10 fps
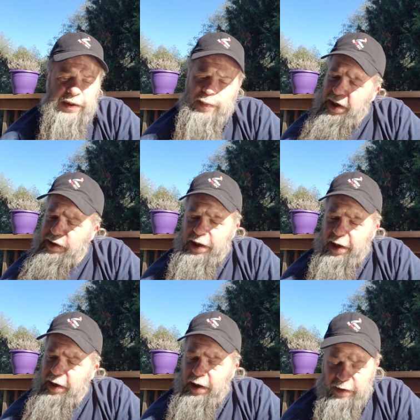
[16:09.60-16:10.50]
Best
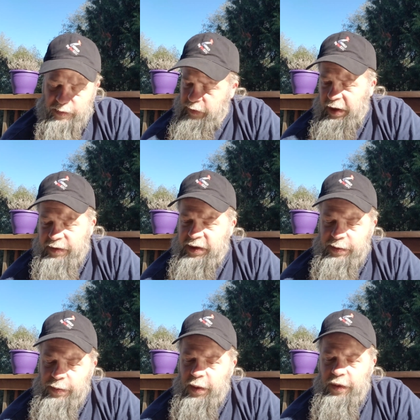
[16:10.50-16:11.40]
Tech, I've
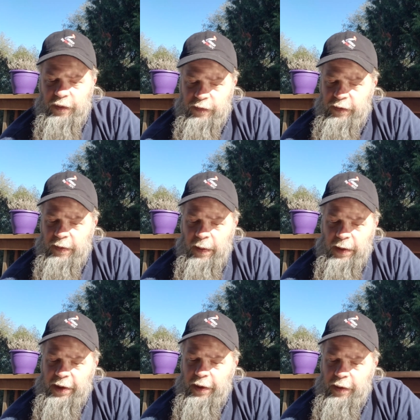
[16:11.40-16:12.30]
seen both of,
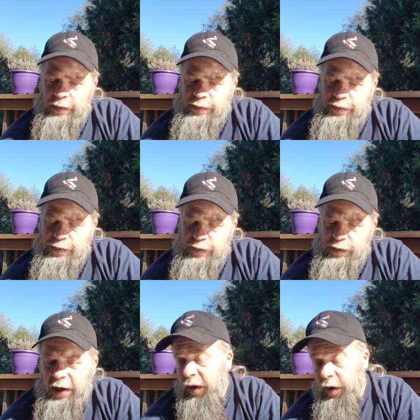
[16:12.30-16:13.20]
you know,
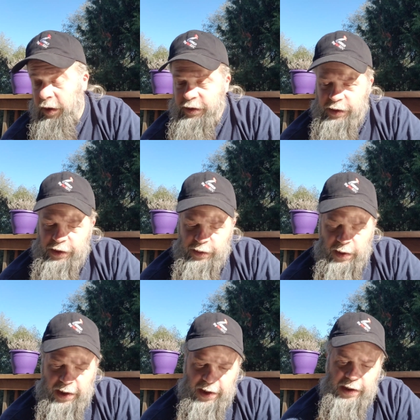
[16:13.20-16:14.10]
and Artisan too,
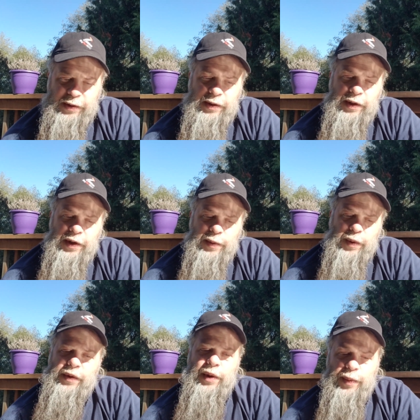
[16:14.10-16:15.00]
I guess.
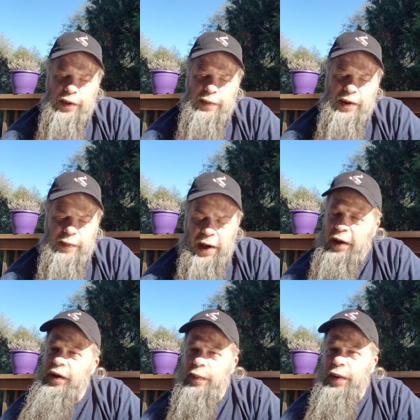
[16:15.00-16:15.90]
Both their premium
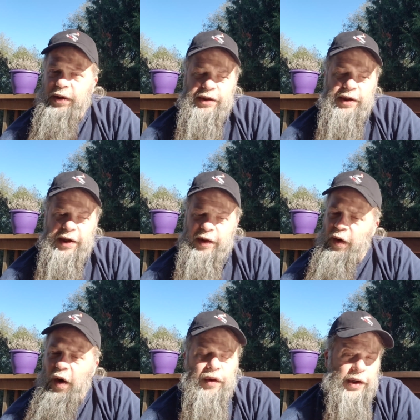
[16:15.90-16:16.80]
and their budget, and
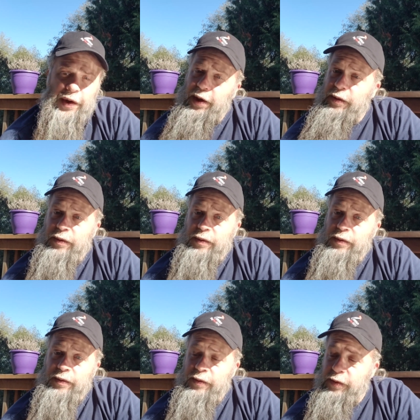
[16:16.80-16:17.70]
they're all good.
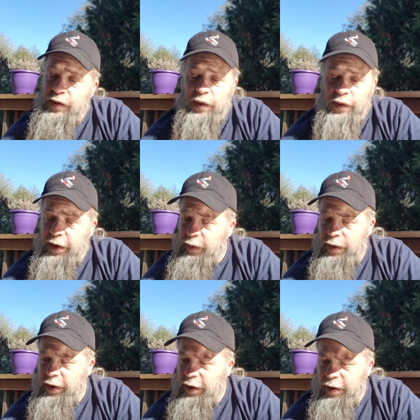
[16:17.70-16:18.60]
They
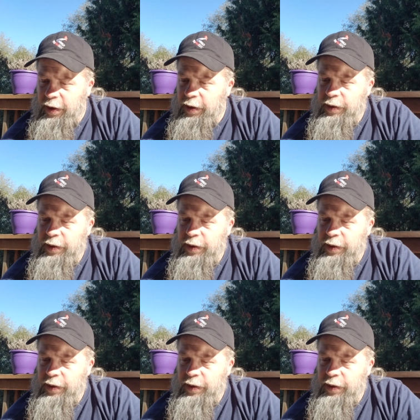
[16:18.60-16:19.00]
really are.